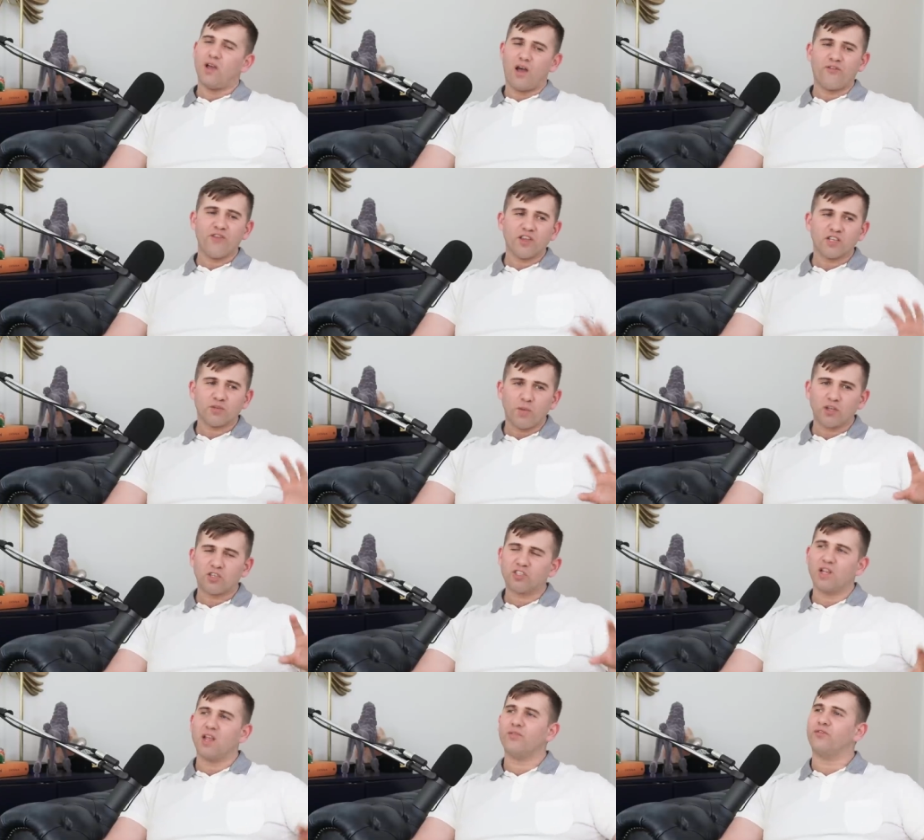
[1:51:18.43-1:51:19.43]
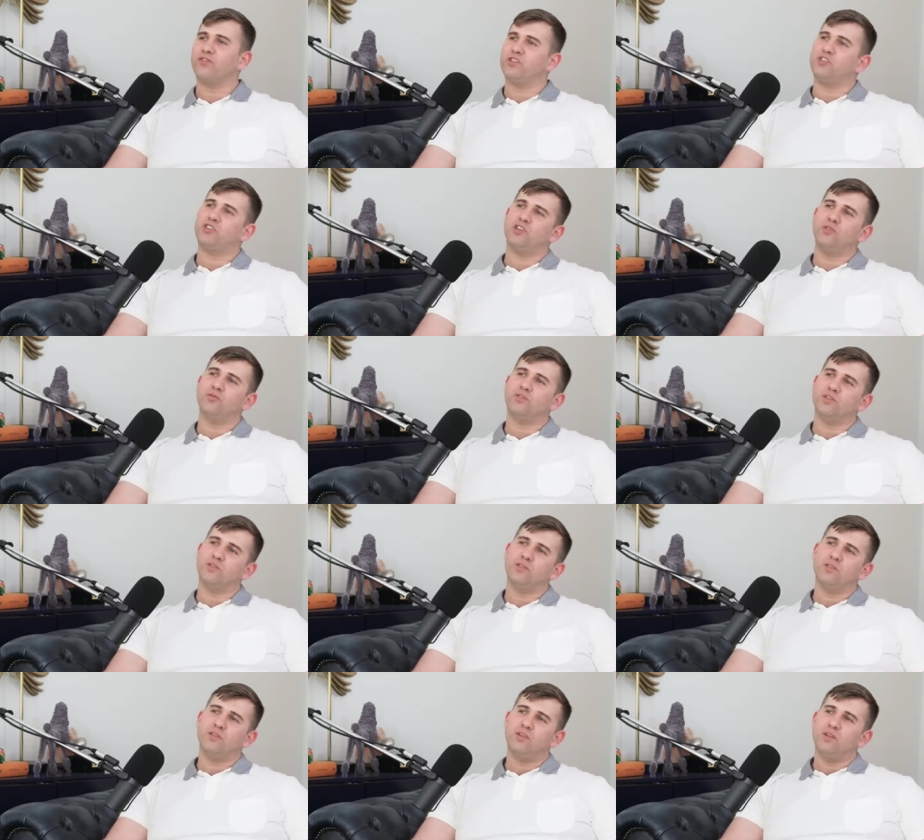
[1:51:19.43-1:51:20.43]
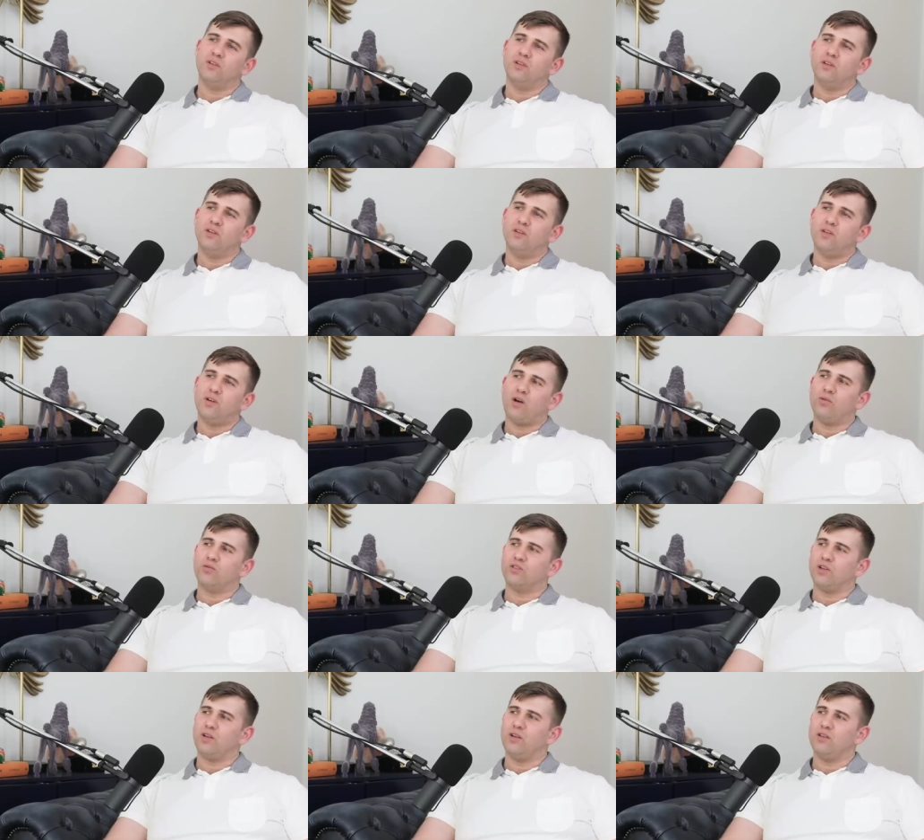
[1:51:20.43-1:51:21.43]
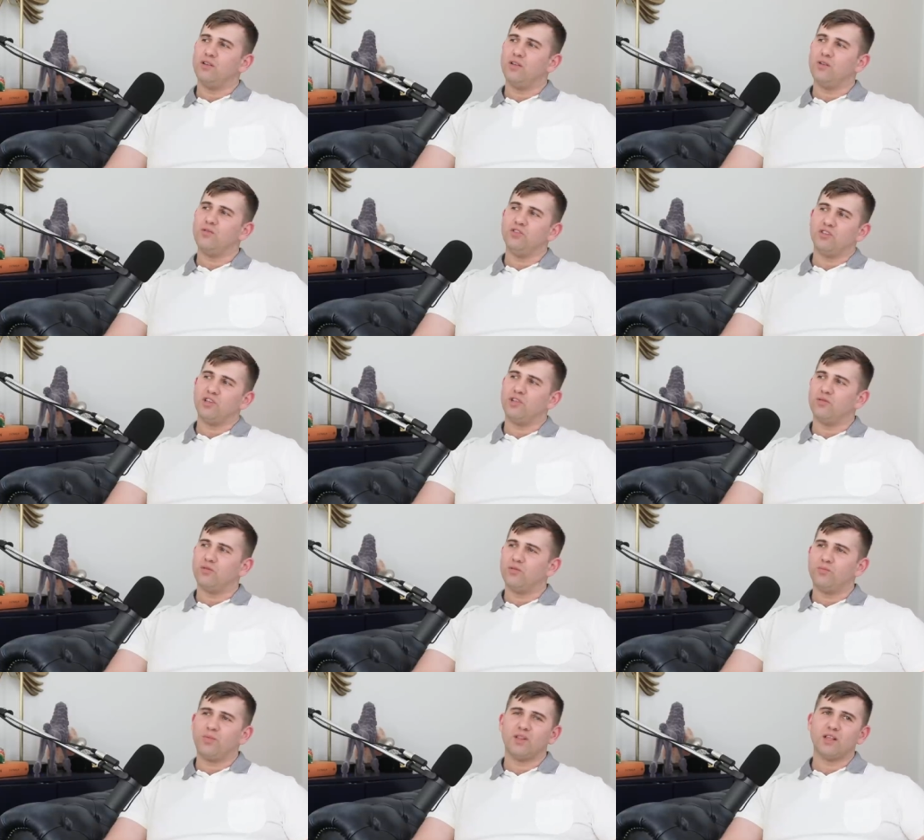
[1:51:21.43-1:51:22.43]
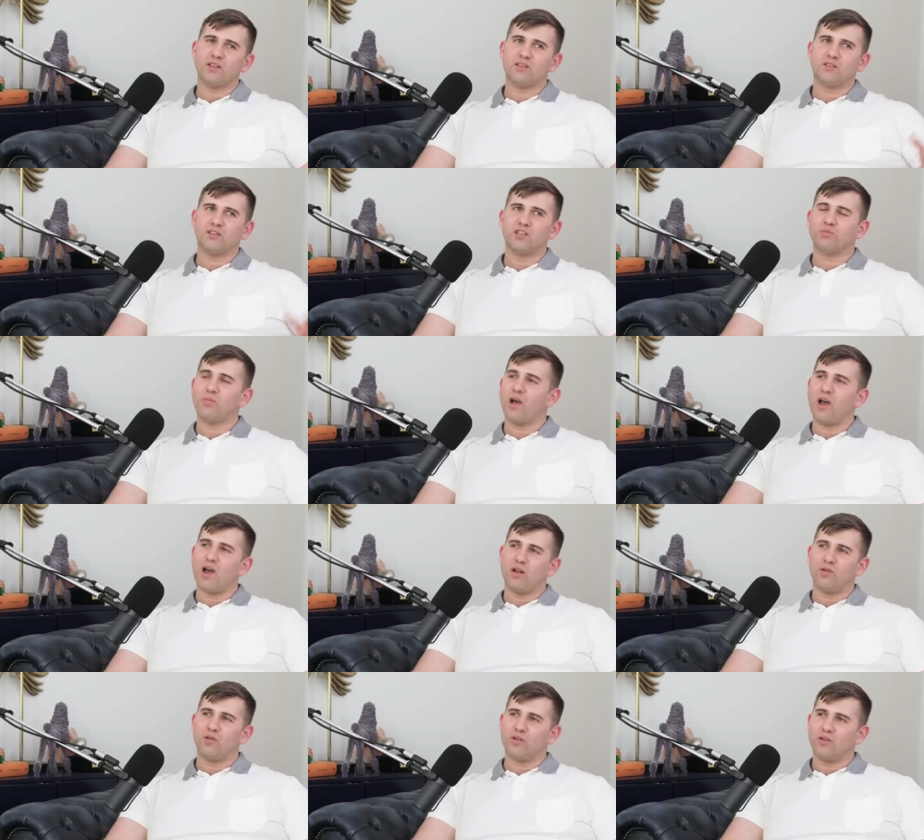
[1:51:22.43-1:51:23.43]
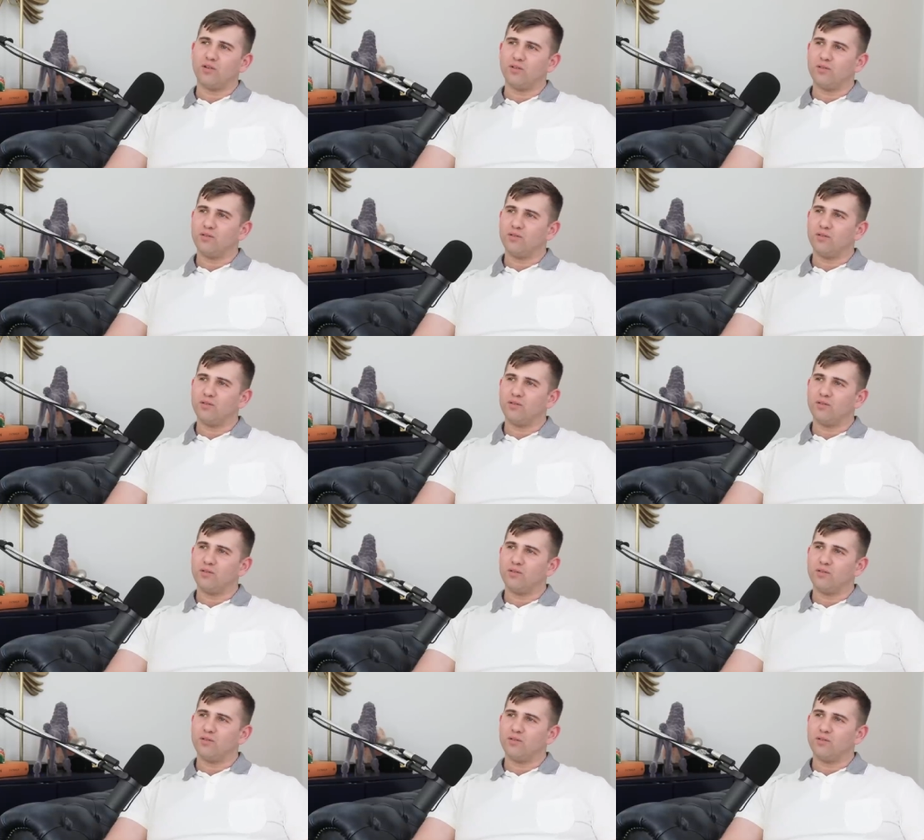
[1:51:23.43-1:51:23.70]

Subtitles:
I think it's much safer for the children also, you know, in general. But that's just my outlook.